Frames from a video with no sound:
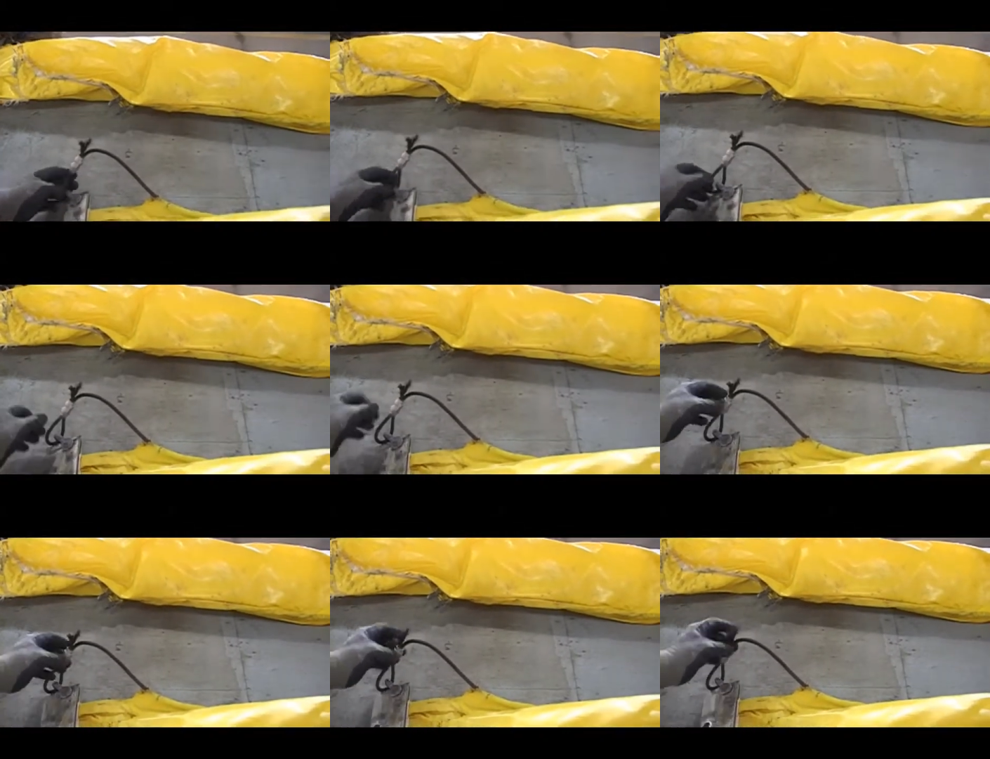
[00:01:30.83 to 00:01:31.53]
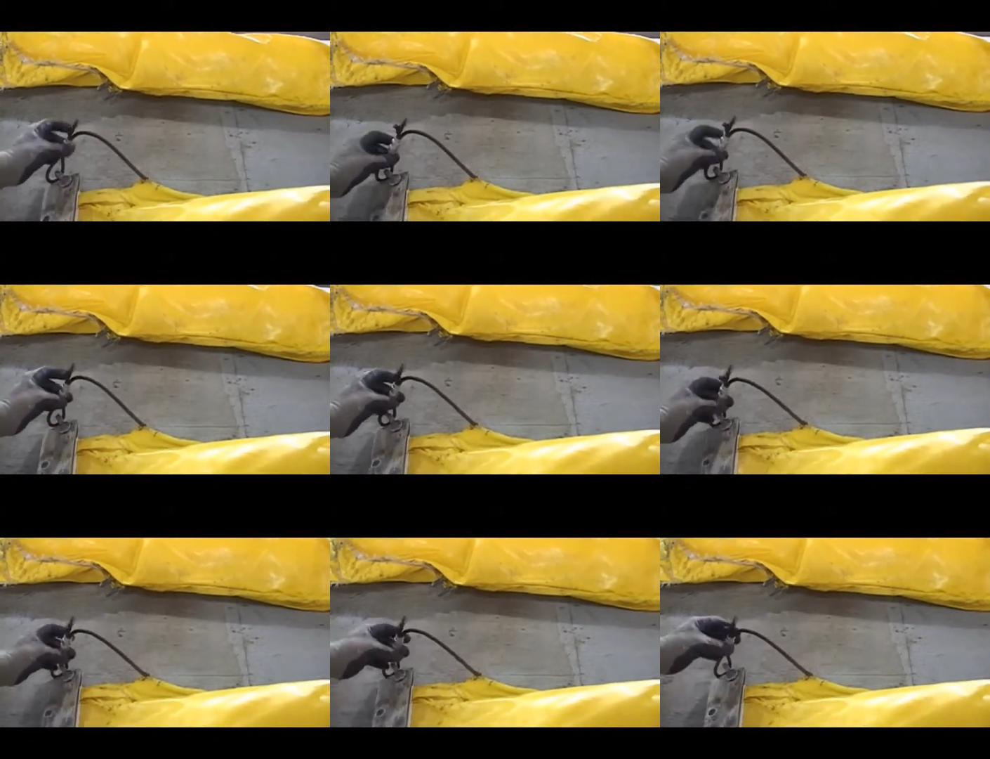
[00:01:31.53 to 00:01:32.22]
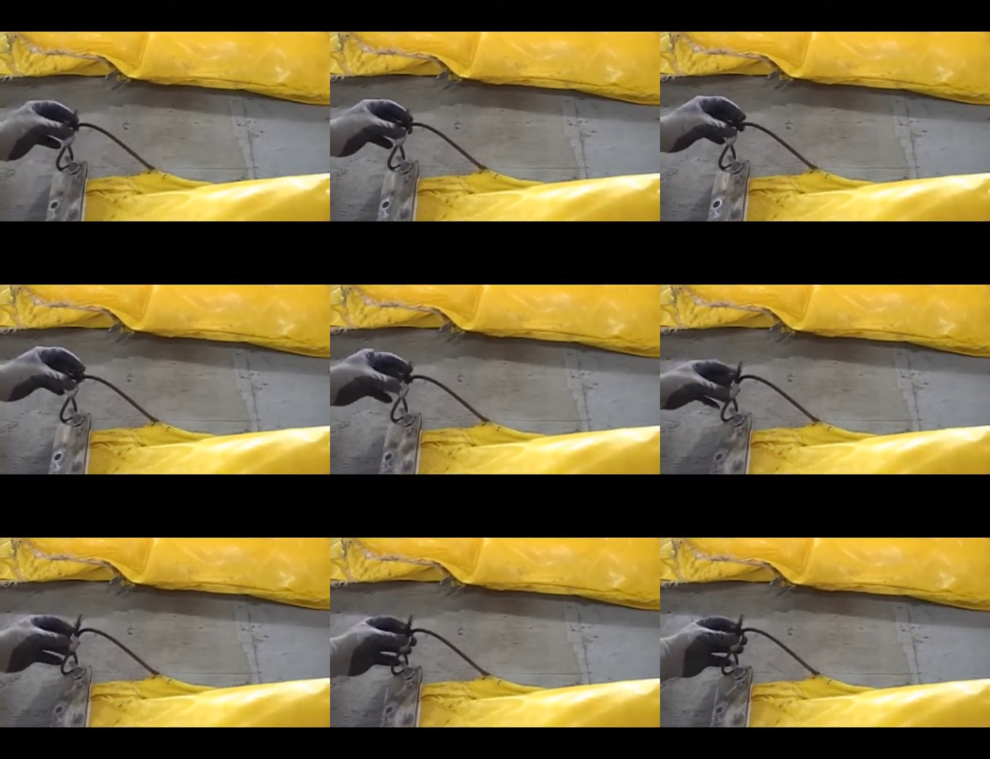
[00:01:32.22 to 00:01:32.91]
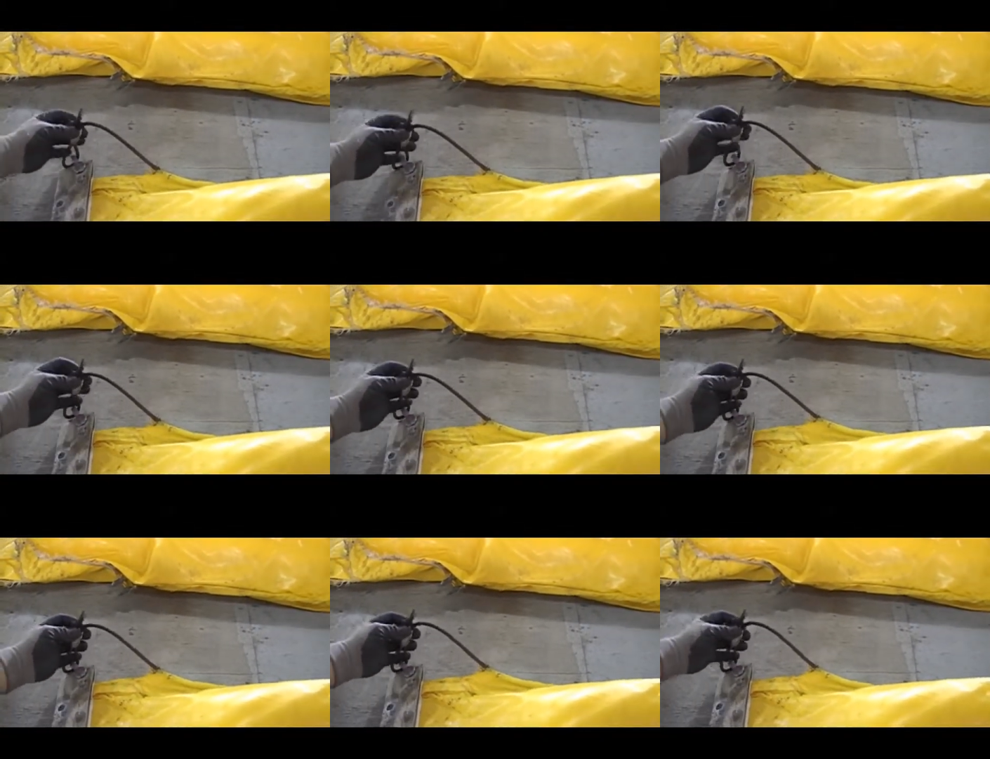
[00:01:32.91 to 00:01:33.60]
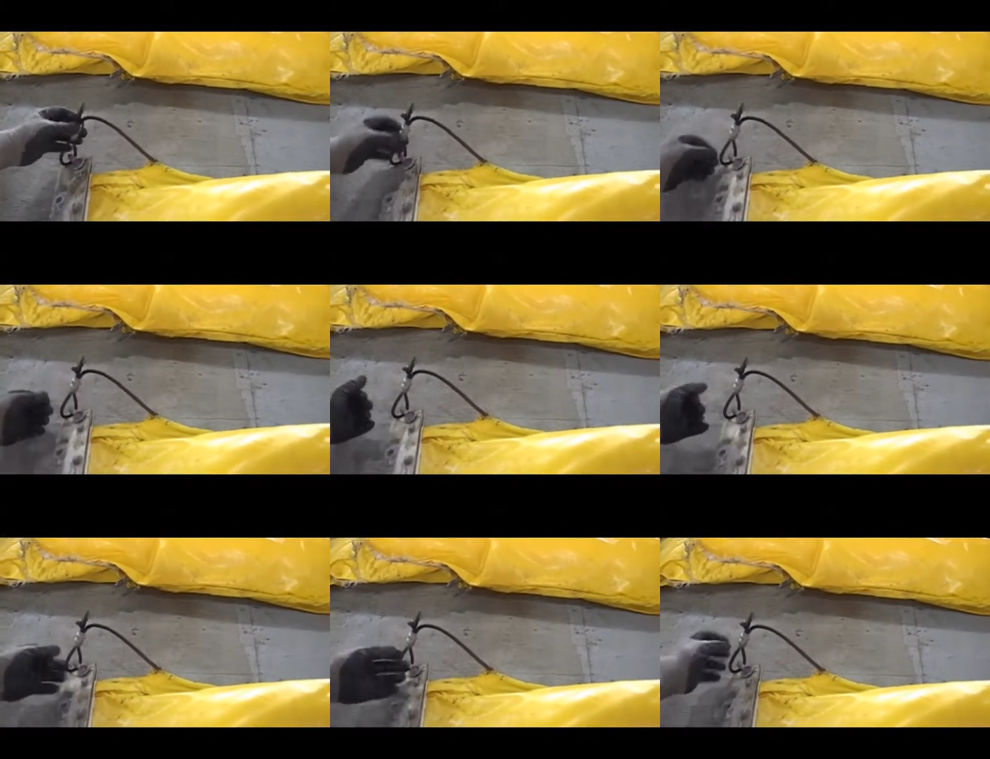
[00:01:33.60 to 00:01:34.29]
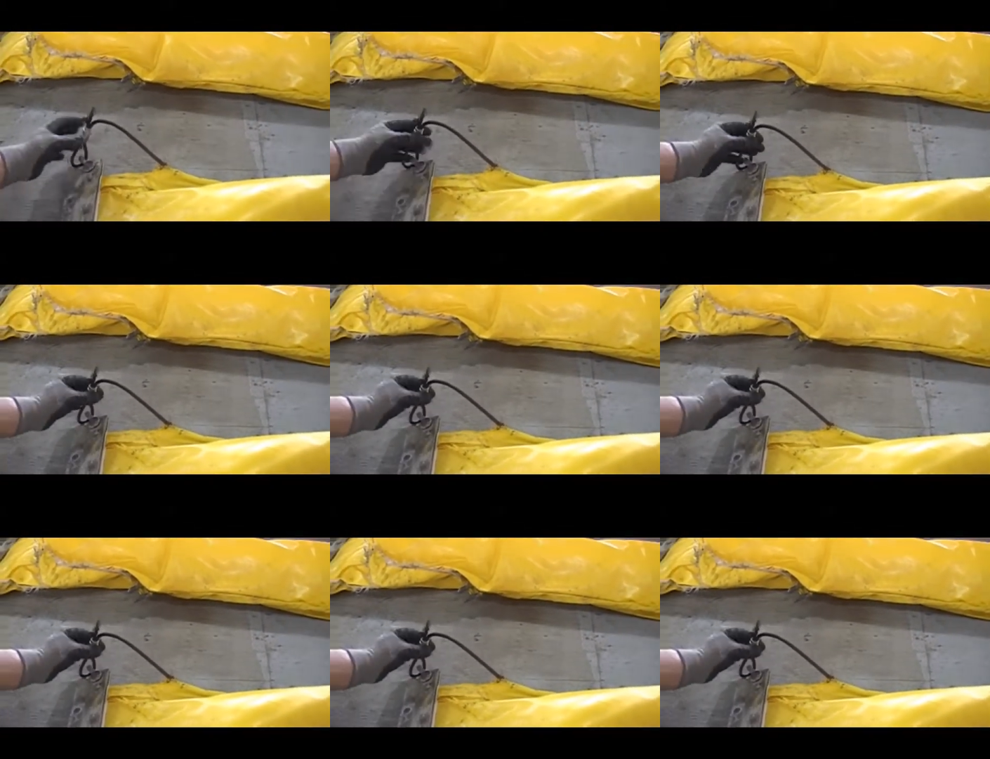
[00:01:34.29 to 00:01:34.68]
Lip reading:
[unreadable: no face in view]